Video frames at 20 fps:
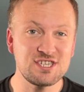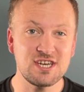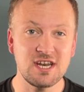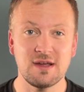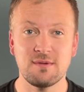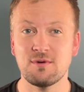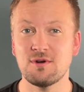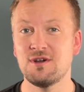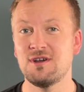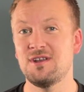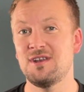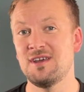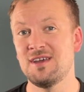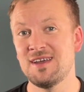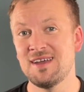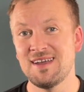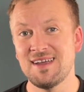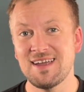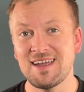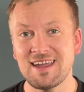neighborhood
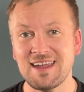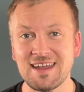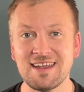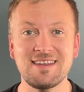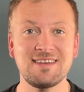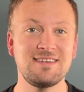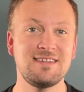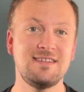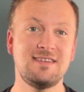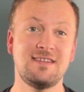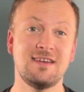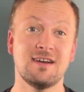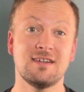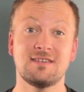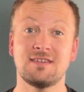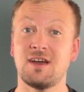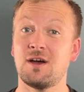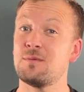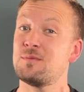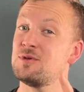in detail
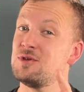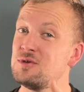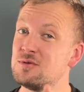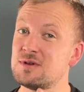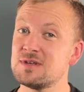to help you